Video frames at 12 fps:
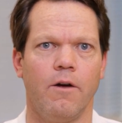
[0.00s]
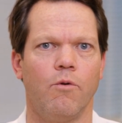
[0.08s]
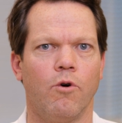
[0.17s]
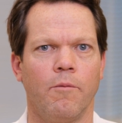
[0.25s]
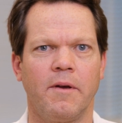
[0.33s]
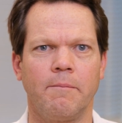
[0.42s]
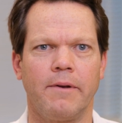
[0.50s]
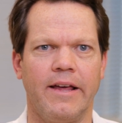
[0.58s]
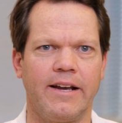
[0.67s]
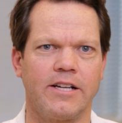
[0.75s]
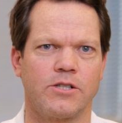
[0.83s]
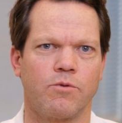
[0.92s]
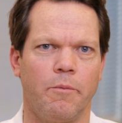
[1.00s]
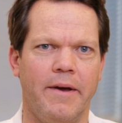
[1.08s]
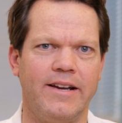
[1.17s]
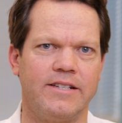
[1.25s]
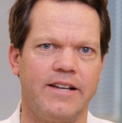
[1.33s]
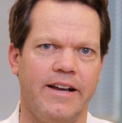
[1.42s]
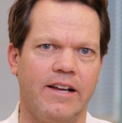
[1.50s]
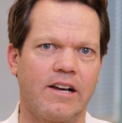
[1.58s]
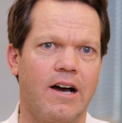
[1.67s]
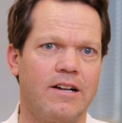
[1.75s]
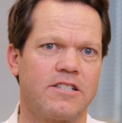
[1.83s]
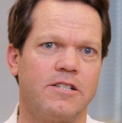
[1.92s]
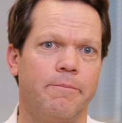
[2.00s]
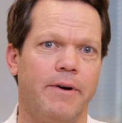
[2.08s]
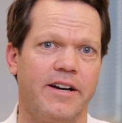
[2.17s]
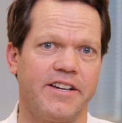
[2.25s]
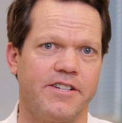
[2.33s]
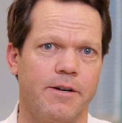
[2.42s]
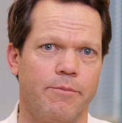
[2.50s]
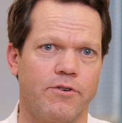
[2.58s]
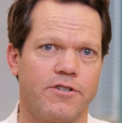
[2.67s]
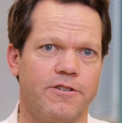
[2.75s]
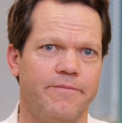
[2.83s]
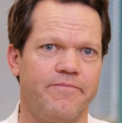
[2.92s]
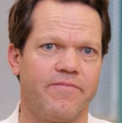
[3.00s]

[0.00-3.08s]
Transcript: Warming blankets will maintain a constant body temperature.